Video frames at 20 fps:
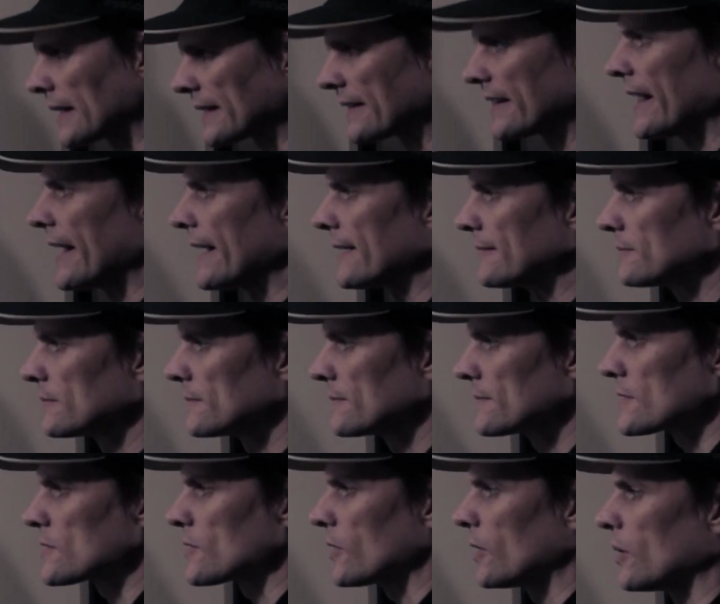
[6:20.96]
like that.
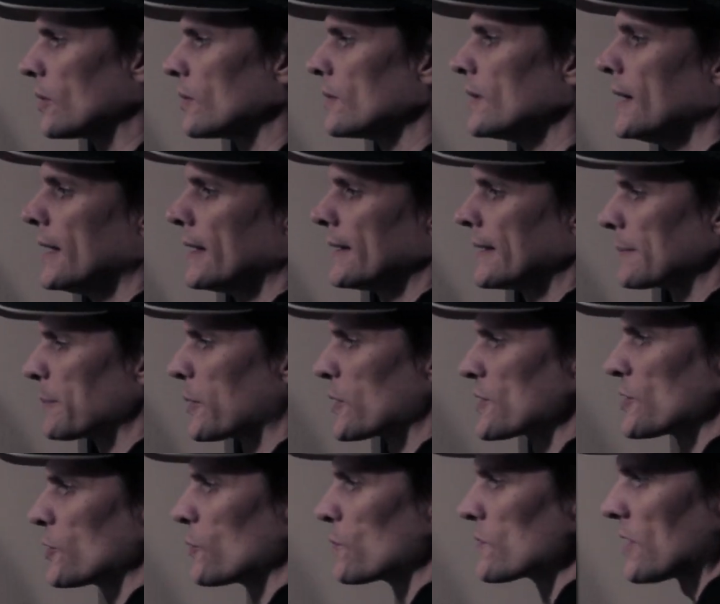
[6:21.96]
So the
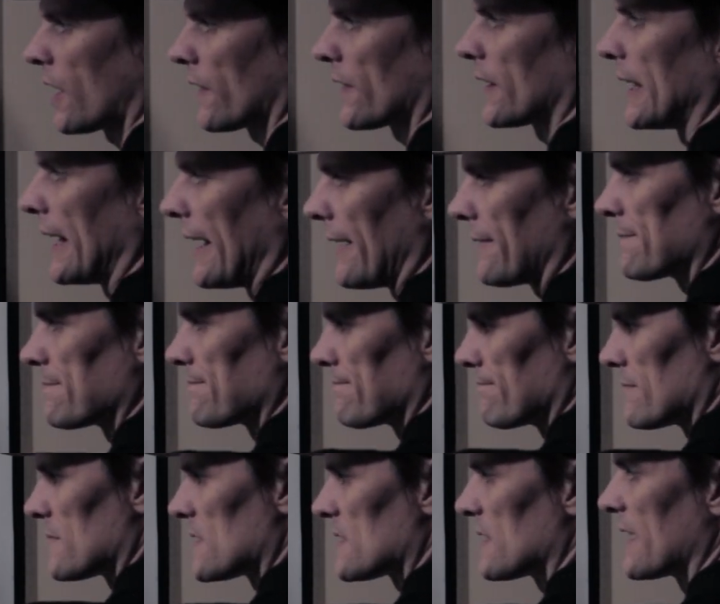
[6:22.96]
person who was on the left
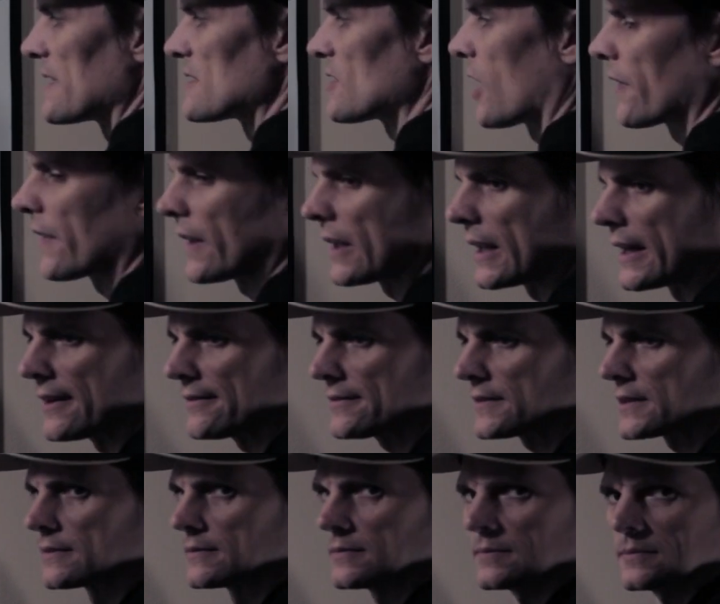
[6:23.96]
stays on the
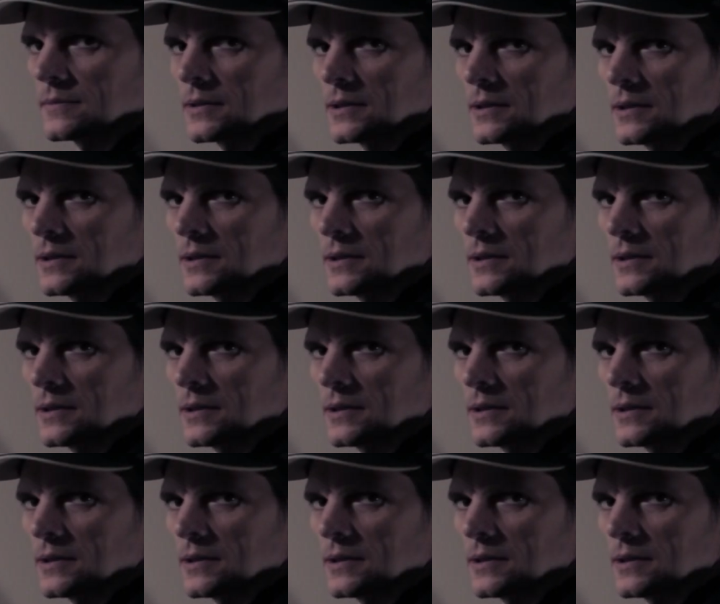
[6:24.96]
left in